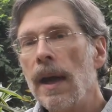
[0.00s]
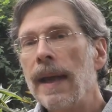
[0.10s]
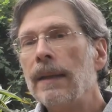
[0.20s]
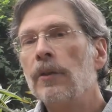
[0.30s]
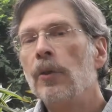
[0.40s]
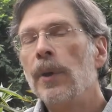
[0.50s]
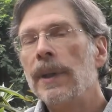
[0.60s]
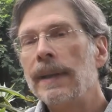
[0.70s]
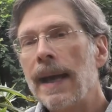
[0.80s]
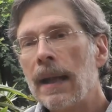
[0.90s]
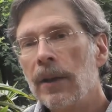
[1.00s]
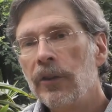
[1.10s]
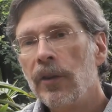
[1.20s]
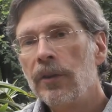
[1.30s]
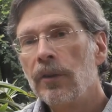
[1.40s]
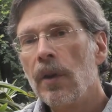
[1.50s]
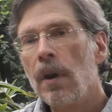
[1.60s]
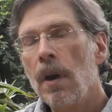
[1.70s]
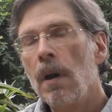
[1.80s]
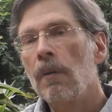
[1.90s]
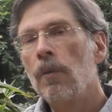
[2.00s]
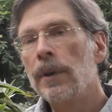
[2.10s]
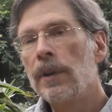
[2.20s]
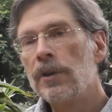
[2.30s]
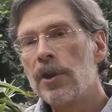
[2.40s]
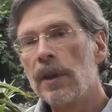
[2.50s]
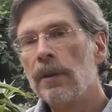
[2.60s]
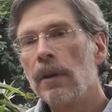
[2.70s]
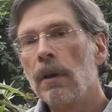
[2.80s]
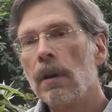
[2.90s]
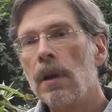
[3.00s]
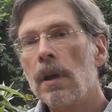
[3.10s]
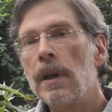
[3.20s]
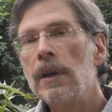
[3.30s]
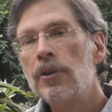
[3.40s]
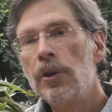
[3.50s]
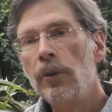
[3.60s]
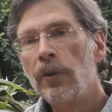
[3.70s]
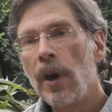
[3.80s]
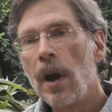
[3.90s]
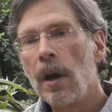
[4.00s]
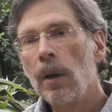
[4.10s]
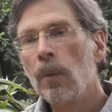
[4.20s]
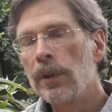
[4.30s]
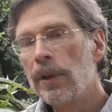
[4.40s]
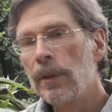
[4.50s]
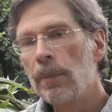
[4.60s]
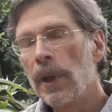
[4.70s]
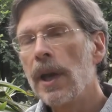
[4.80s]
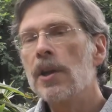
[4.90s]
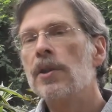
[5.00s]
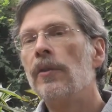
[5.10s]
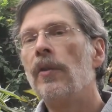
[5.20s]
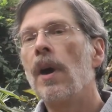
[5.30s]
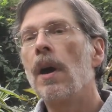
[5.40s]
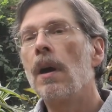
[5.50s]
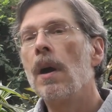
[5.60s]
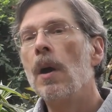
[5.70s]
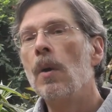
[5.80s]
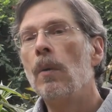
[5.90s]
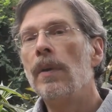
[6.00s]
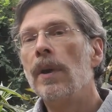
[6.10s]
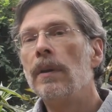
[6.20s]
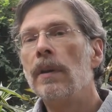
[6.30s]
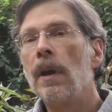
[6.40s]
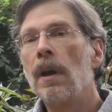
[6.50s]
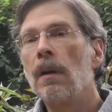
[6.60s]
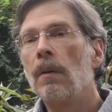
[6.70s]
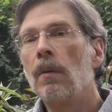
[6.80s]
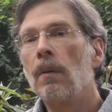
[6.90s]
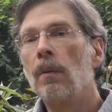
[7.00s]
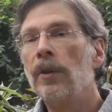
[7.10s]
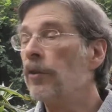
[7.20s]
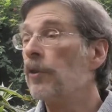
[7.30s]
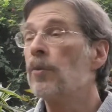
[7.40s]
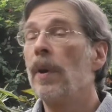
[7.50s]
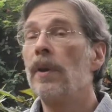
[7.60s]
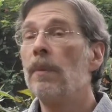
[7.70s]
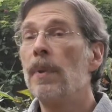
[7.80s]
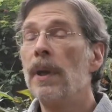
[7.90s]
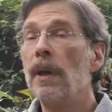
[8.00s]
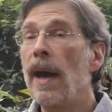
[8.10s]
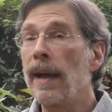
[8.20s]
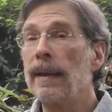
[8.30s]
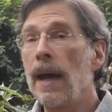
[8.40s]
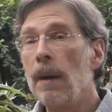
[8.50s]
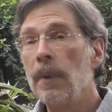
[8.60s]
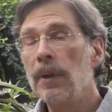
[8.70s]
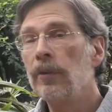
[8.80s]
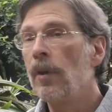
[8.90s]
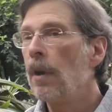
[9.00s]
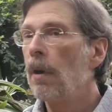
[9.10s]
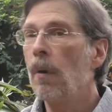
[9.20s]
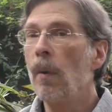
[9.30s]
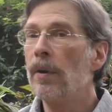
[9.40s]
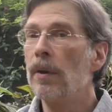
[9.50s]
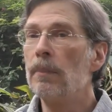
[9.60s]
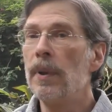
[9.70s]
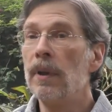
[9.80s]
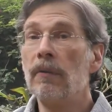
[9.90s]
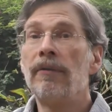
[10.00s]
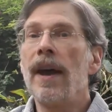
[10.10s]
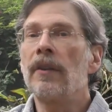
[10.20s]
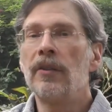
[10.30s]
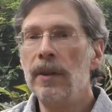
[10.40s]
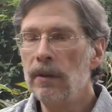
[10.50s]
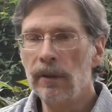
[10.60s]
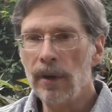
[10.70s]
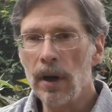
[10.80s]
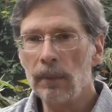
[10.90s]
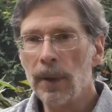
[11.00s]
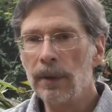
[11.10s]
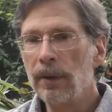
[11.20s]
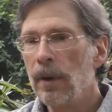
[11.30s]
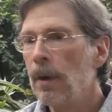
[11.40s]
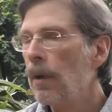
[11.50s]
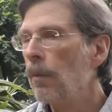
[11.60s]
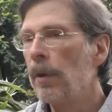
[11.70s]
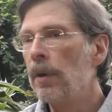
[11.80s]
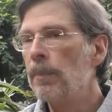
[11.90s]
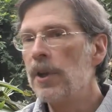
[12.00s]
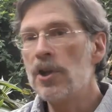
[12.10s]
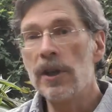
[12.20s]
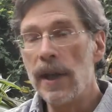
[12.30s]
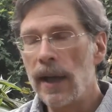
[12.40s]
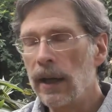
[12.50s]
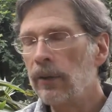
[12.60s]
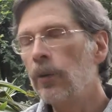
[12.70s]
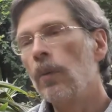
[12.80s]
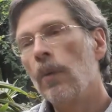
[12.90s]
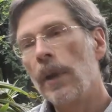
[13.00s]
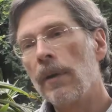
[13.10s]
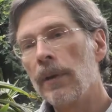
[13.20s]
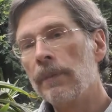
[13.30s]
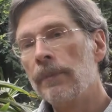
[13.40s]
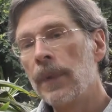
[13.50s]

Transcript: and they're doing analysis of what the gender issues are and what the implications are within their research, whether it be economics or whether it be vaccine development, whether it be genetics, whatever.